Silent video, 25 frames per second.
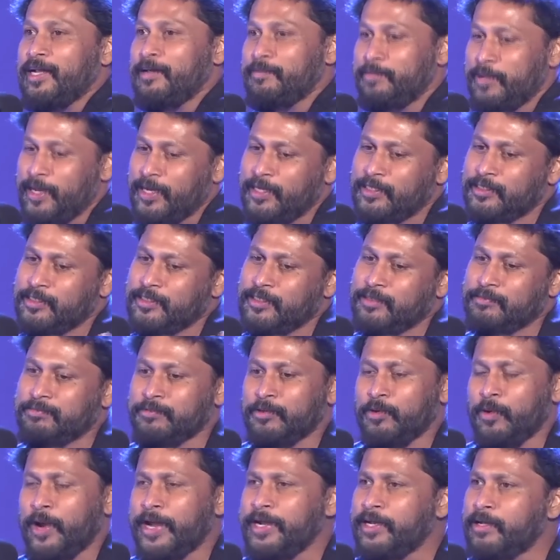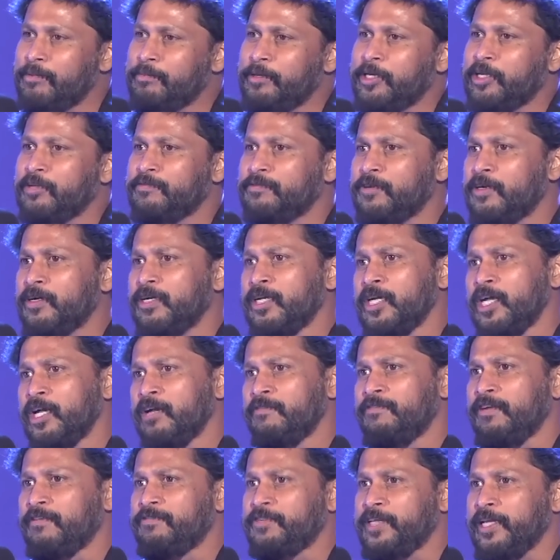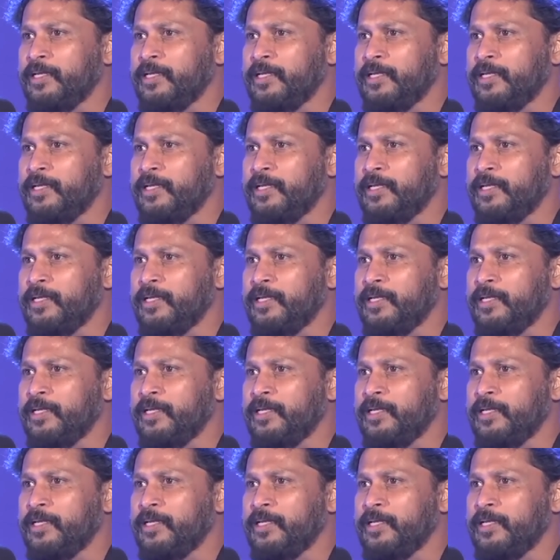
and it's quite a bit of a 15